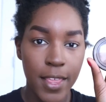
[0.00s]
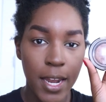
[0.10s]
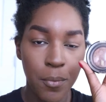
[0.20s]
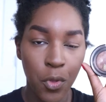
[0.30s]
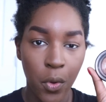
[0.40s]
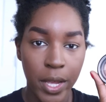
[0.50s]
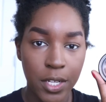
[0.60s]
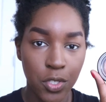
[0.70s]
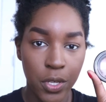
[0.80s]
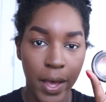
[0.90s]
Then I'm
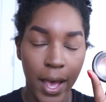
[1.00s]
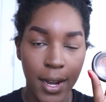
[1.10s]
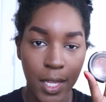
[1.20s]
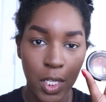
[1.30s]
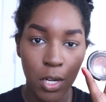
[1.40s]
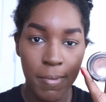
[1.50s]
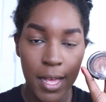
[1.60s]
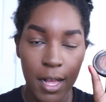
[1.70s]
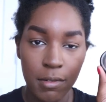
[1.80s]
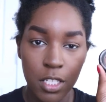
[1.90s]
going to add a little
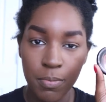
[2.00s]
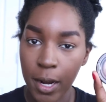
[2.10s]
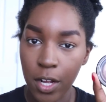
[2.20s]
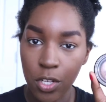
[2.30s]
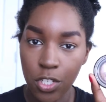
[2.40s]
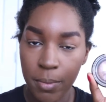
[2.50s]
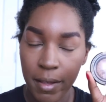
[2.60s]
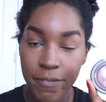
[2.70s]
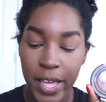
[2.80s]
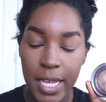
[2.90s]
bit of sparkle to
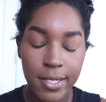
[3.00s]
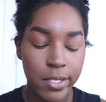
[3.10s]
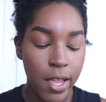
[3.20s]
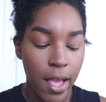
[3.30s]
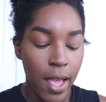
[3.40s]
my face,